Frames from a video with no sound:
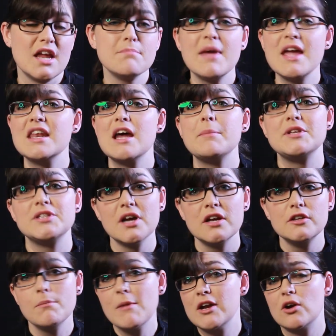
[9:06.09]
It may not be
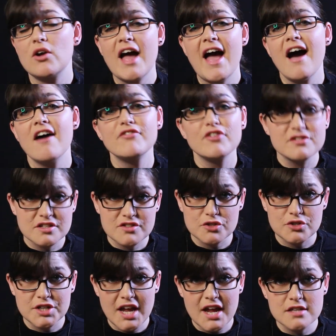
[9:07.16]
done. You may not have your
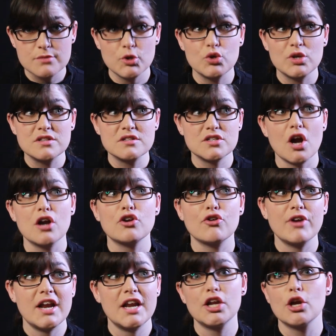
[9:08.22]
600 days, but you can start
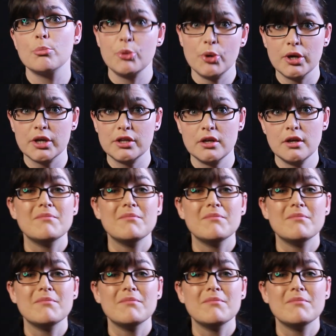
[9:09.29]
creating your book.